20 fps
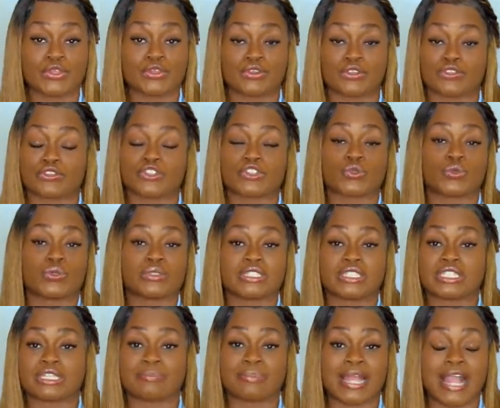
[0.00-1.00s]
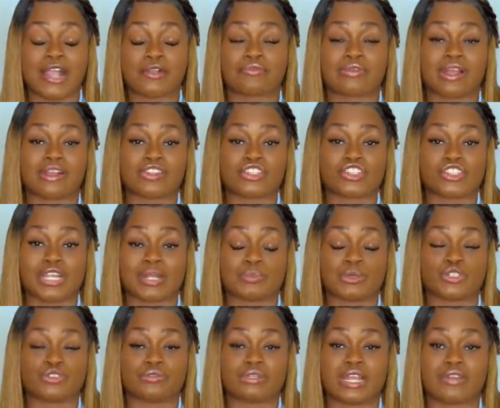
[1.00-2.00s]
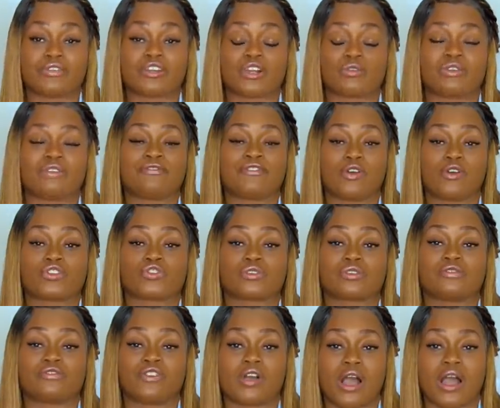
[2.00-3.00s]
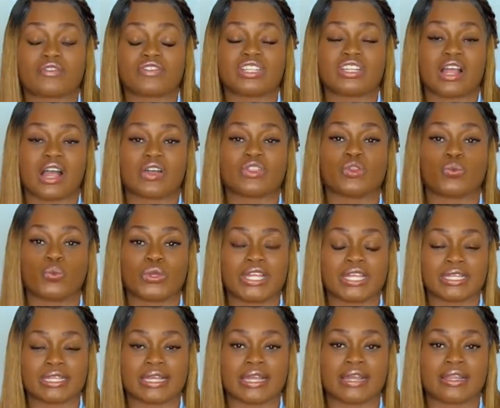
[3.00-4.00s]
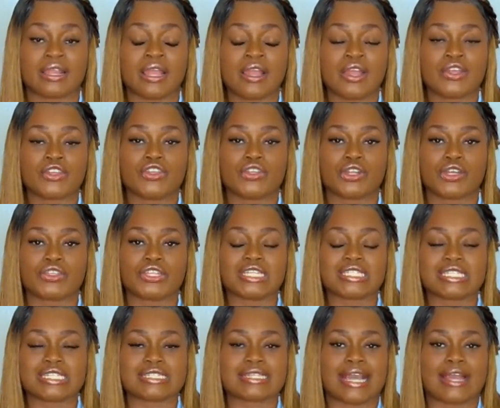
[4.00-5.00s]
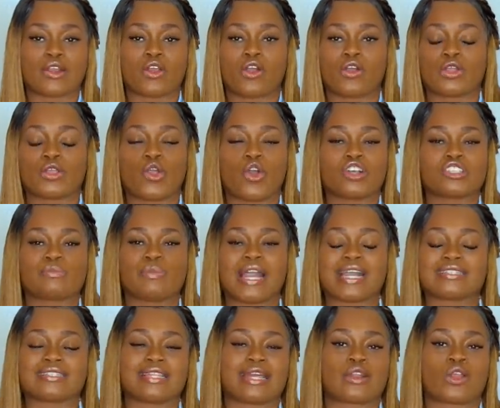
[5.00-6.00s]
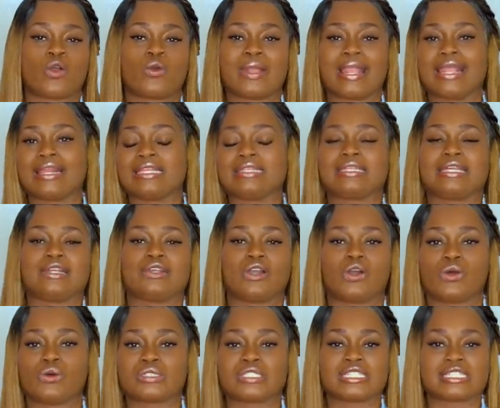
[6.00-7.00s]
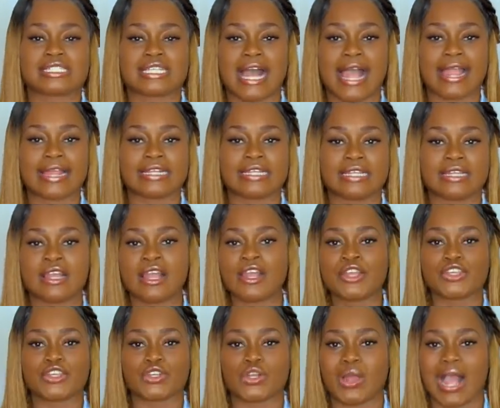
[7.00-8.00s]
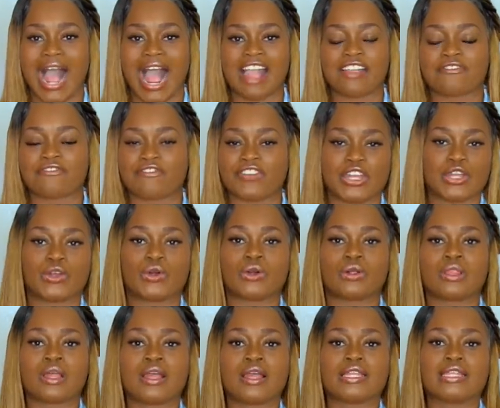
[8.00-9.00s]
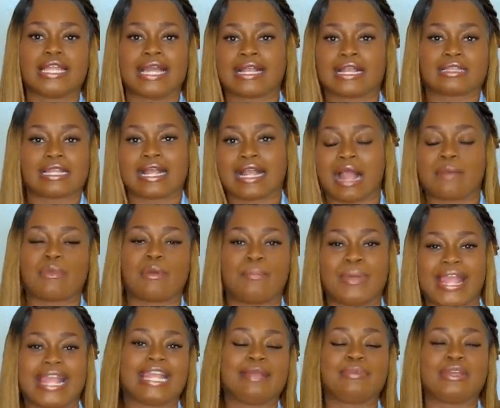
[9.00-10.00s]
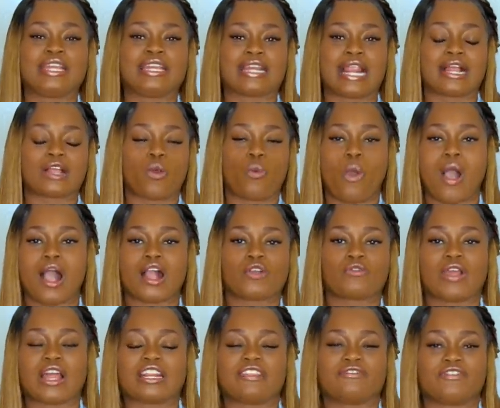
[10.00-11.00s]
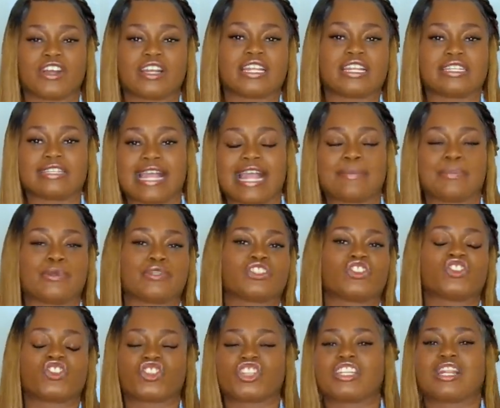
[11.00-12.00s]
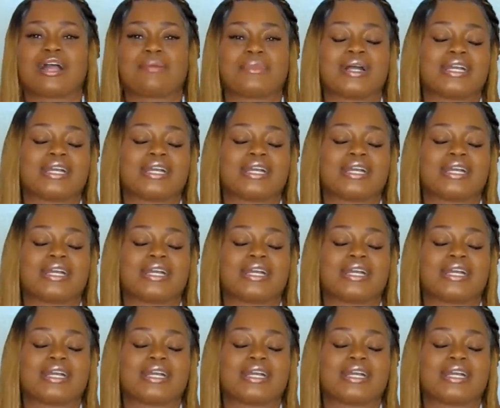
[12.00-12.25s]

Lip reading: You know, the school did the background check, which you never know what folks are involved in on the weekend. You know, and this is that whole, it goes back to that whole anything goes society. You know, I feel like I'm a baby and I can walk around in fucking diapers and shit on